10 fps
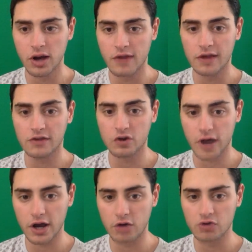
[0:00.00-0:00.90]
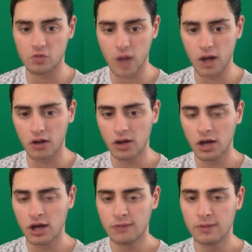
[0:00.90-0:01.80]
I think he's a great coach as well.
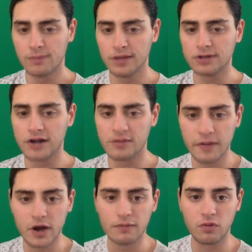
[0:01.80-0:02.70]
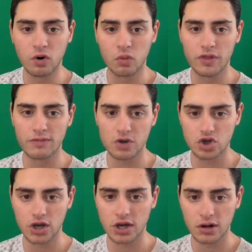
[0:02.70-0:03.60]
But Beilein's been there before with
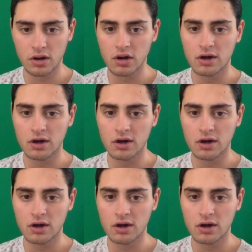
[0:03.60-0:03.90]
Michigan.